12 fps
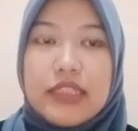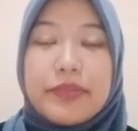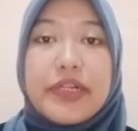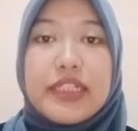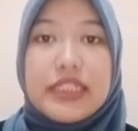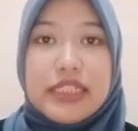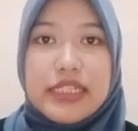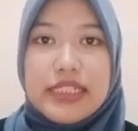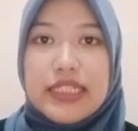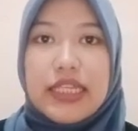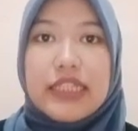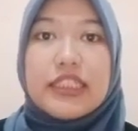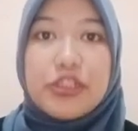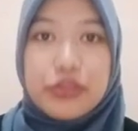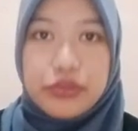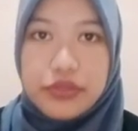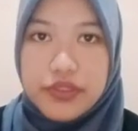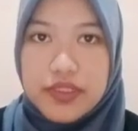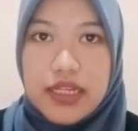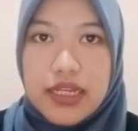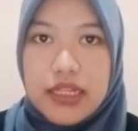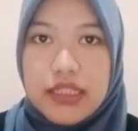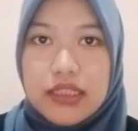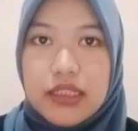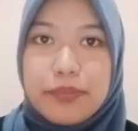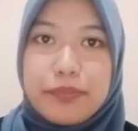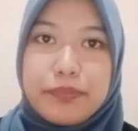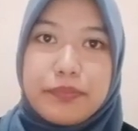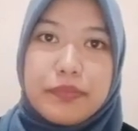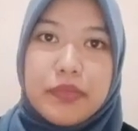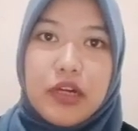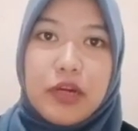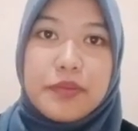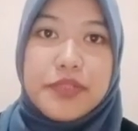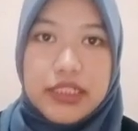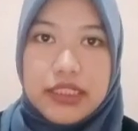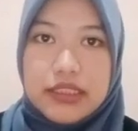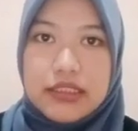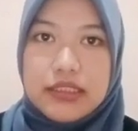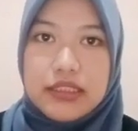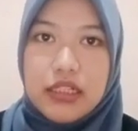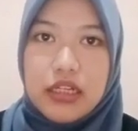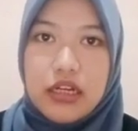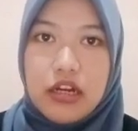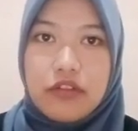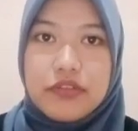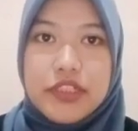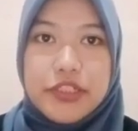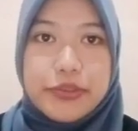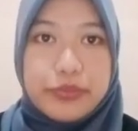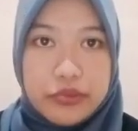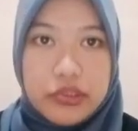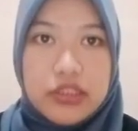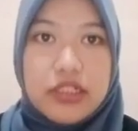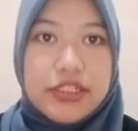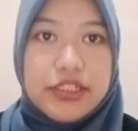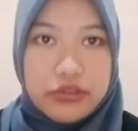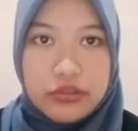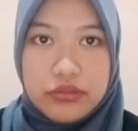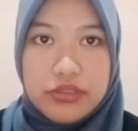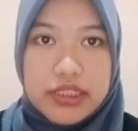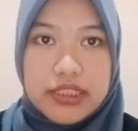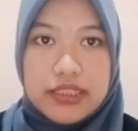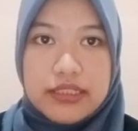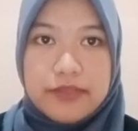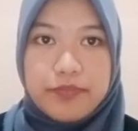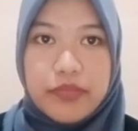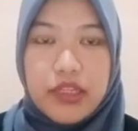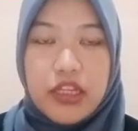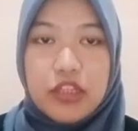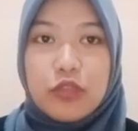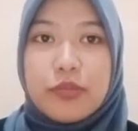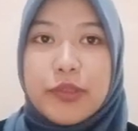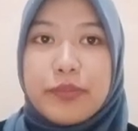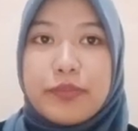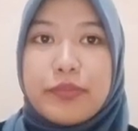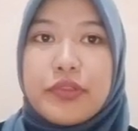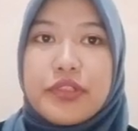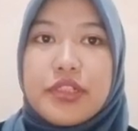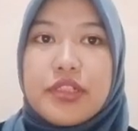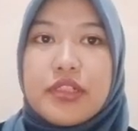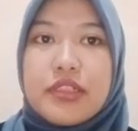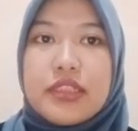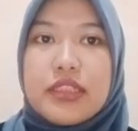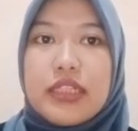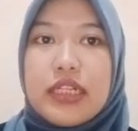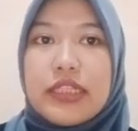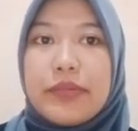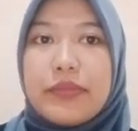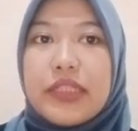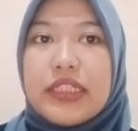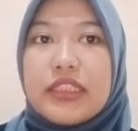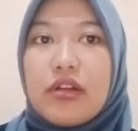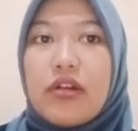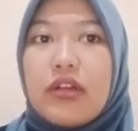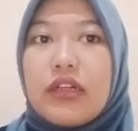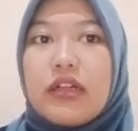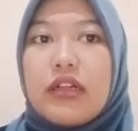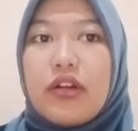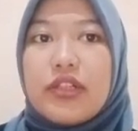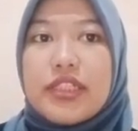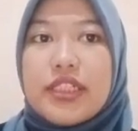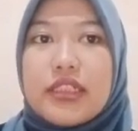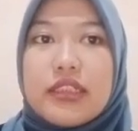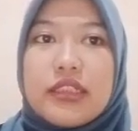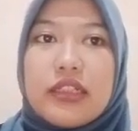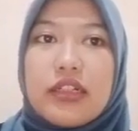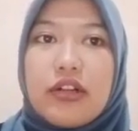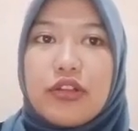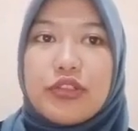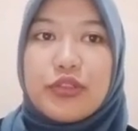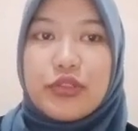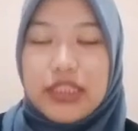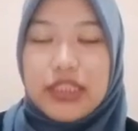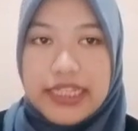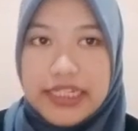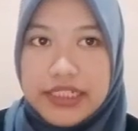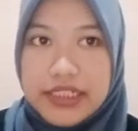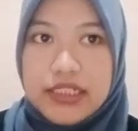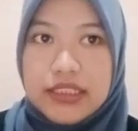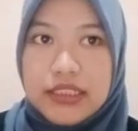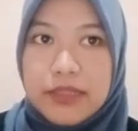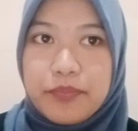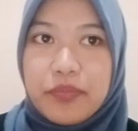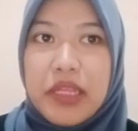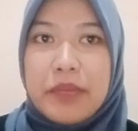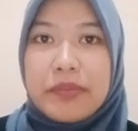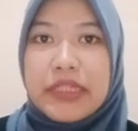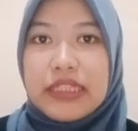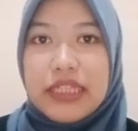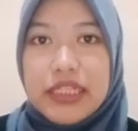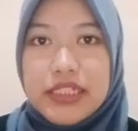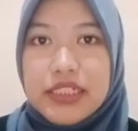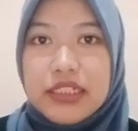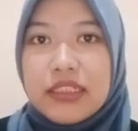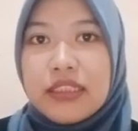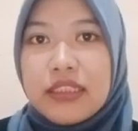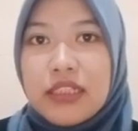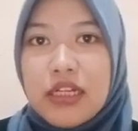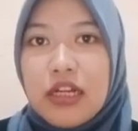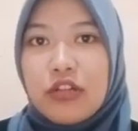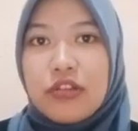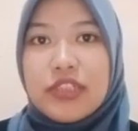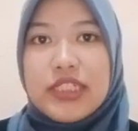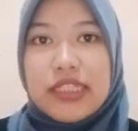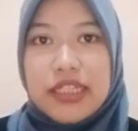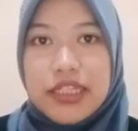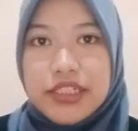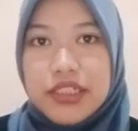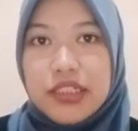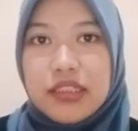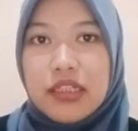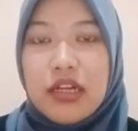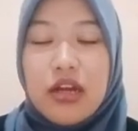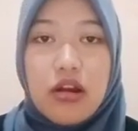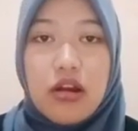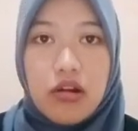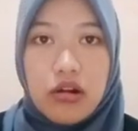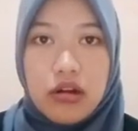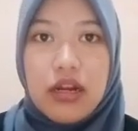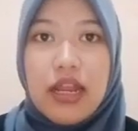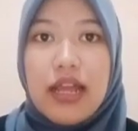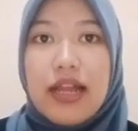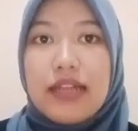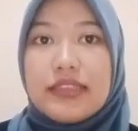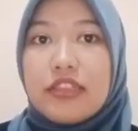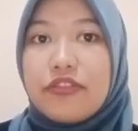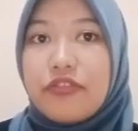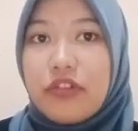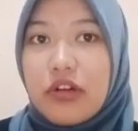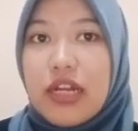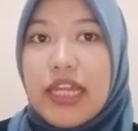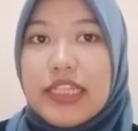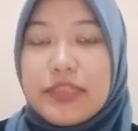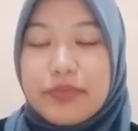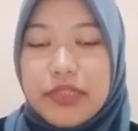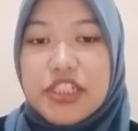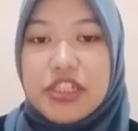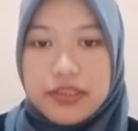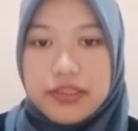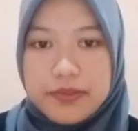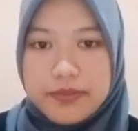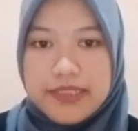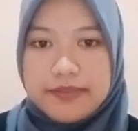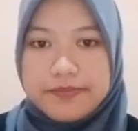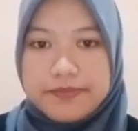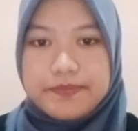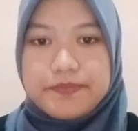and the parties can choose the option of dispute resolution to be pursued, namely through consultation, mediation, conciliation, or action for expert judgment.